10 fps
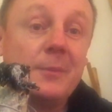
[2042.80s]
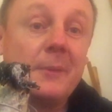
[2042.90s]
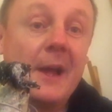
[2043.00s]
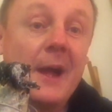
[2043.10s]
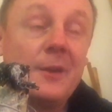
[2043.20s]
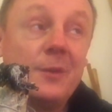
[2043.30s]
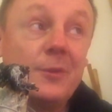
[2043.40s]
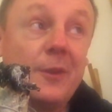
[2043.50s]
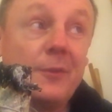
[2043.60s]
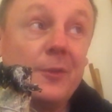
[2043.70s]
some
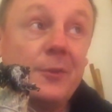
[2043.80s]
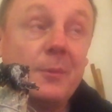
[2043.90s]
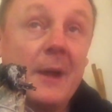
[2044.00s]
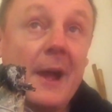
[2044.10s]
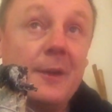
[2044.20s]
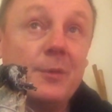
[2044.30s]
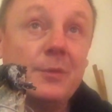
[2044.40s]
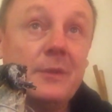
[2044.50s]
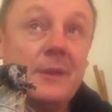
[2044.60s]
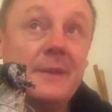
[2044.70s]
candles. I've got some
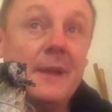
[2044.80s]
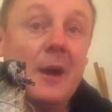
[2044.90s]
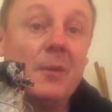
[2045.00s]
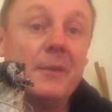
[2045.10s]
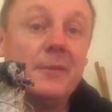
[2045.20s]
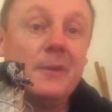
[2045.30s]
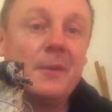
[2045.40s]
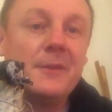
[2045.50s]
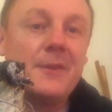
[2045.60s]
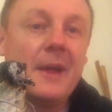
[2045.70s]
candles lit now, even
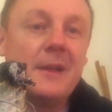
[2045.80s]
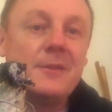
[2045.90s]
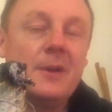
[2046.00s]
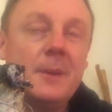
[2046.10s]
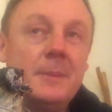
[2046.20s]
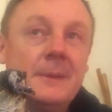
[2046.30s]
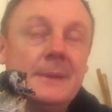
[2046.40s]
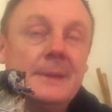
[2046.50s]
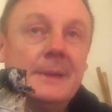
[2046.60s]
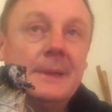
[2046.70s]
though it's daytime,
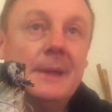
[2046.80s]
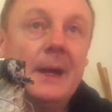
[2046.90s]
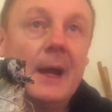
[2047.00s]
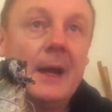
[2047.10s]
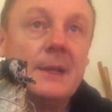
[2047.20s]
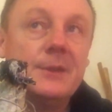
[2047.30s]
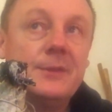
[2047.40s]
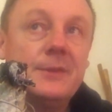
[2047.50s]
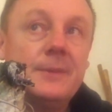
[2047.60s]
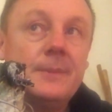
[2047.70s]

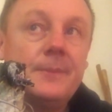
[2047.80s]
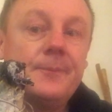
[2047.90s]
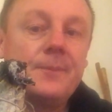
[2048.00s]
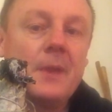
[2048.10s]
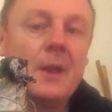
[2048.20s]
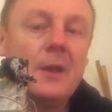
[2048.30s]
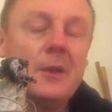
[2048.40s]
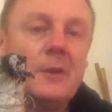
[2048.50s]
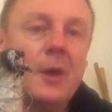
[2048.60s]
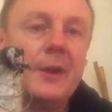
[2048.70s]
and
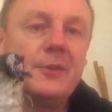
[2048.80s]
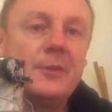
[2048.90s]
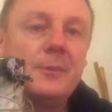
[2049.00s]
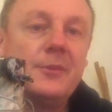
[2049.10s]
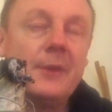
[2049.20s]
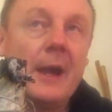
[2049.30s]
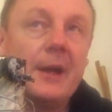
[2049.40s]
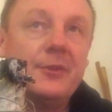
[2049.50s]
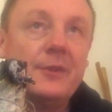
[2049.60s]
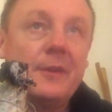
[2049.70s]
light some
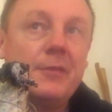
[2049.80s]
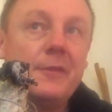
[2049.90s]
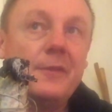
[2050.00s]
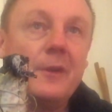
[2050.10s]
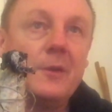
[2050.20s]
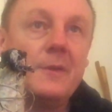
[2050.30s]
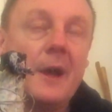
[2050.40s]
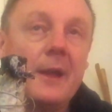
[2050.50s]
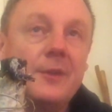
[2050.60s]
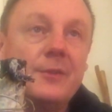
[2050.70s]
sage, and every few
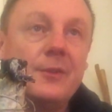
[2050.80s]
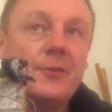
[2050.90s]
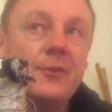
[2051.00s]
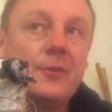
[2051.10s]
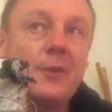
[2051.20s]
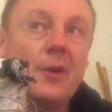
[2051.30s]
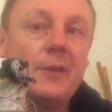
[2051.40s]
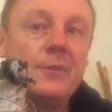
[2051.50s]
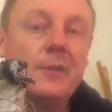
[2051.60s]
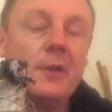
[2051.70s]
days it's just
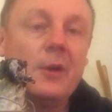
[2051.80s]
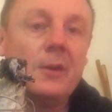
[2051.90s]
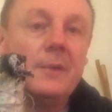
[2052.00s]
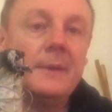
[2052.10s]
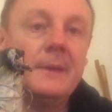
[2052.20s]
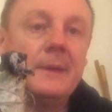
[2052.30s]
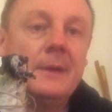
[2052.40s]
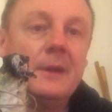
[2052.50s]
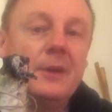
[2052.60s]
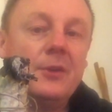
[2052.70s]
kind of, you know,
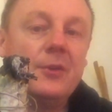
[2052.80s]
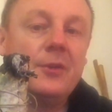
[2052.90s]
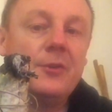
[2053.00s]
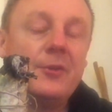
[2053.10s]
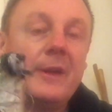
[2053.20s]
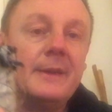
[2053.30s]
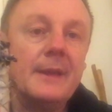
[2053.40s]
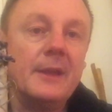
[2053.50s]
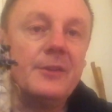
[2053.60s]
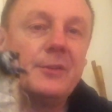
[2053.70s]

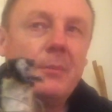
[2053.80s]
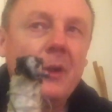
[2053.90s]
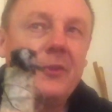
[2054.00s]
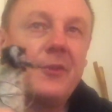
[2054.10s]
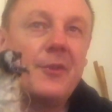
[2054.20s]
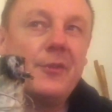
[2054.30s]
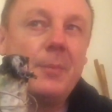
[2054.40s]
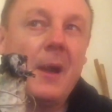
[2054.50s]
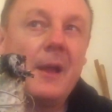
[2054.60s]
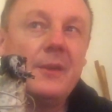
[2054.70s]
gently smudge the
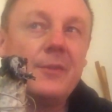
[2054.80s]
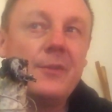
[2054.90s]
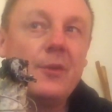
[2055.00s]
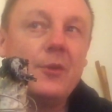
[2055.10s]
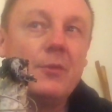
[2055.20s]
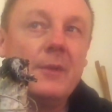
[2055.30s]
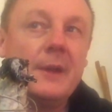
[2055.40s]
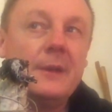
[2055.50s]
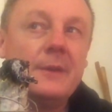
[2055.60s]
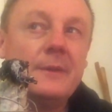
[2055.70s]
space that you're
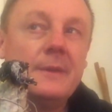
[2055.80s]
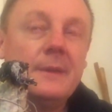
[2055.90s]
in.